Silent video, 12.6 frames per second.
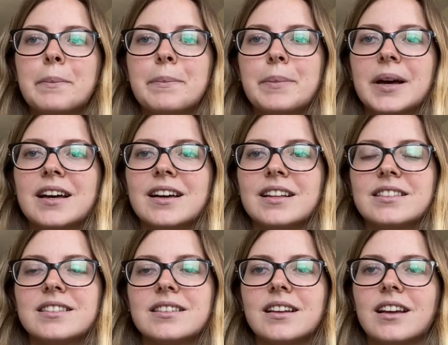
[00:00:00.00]

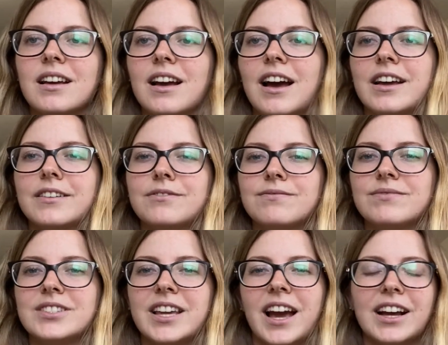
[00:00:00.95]
But I,
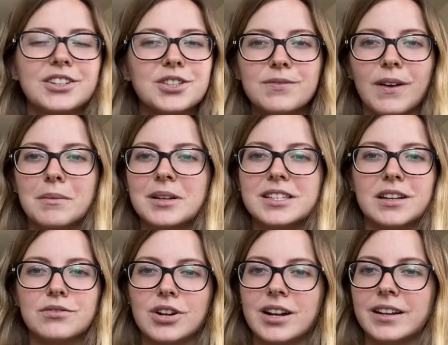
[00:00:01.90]
yeah, I just felt myself
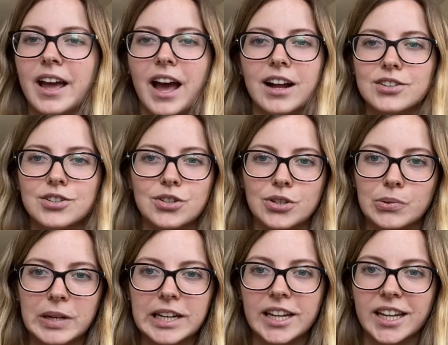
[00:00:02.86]
trying to act a certain
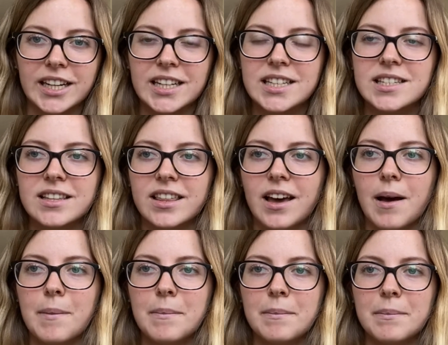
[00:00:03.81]
way to get into
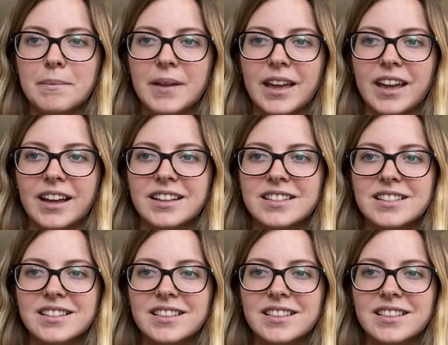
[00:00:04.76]
them. And